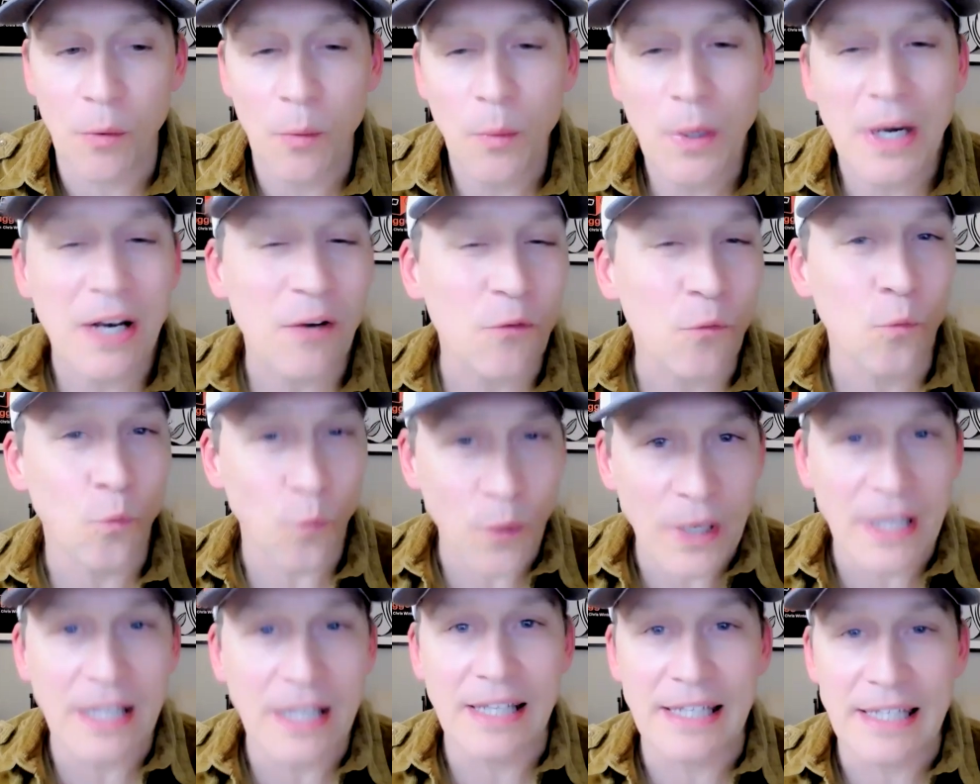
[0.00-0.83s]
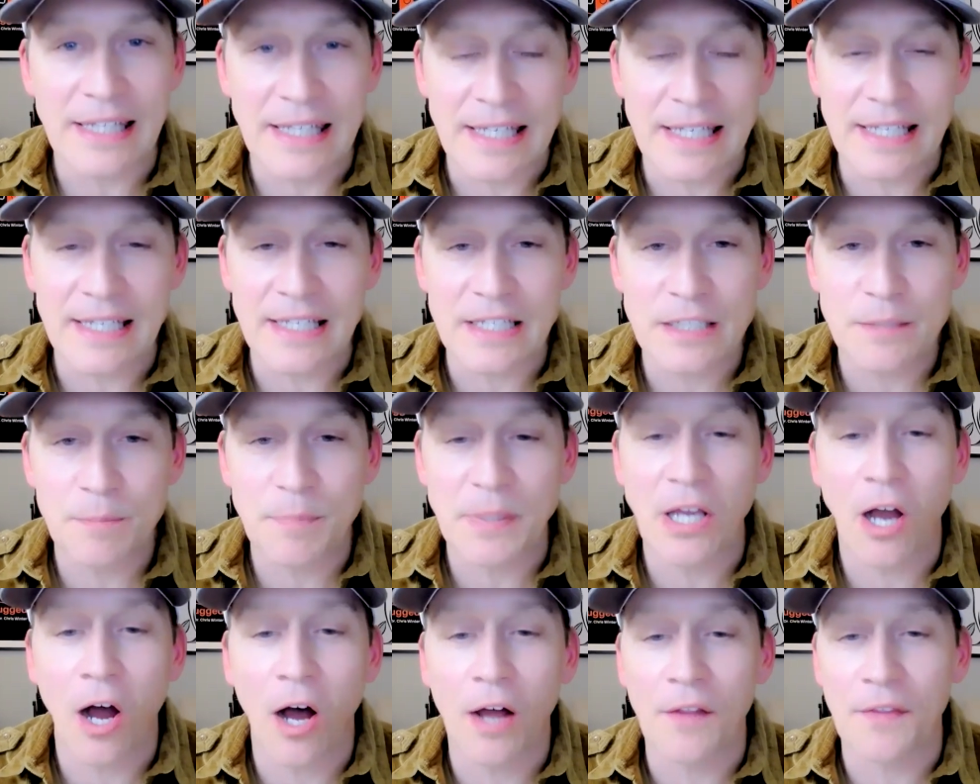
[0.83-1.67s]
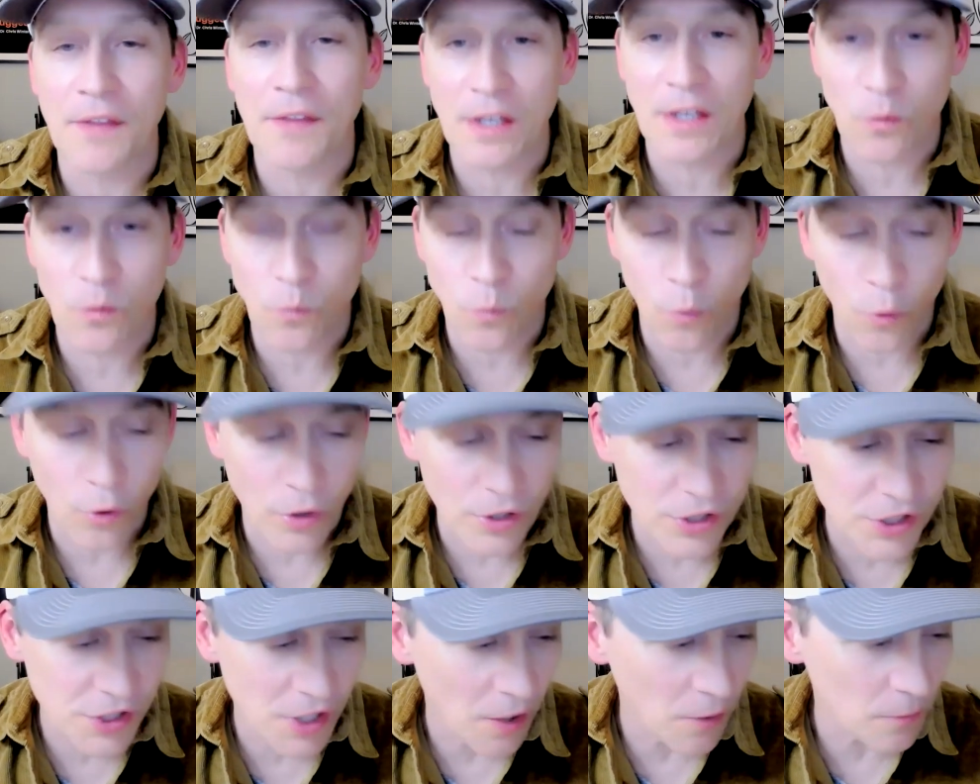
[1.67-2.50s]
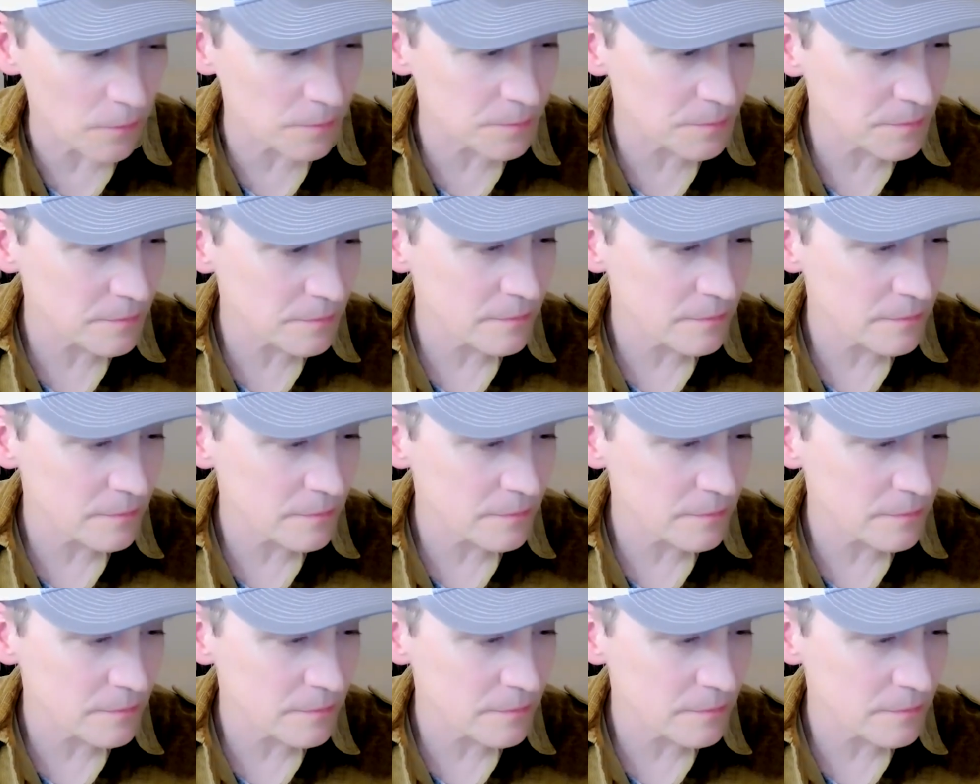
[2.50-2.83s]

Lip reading: And what it really is beyond the award show